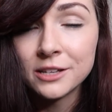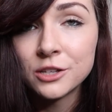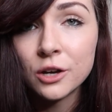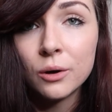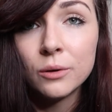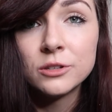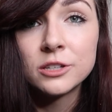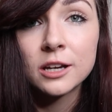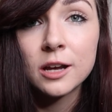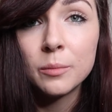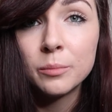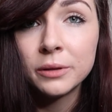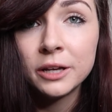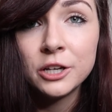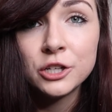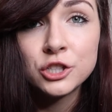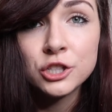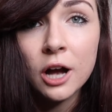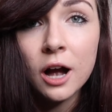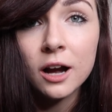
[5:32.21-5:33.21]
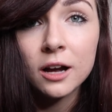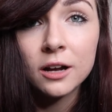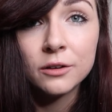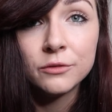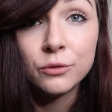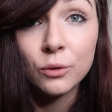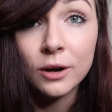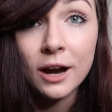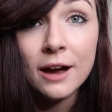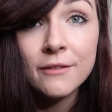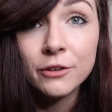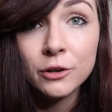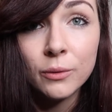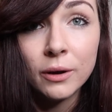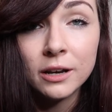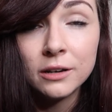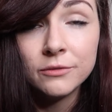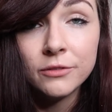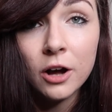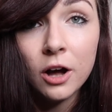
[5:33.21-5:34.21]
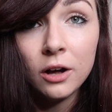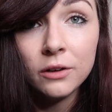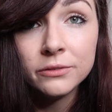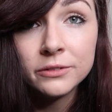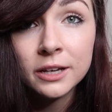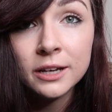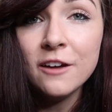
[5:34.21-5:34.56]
so it was a complete shock for everyone involved.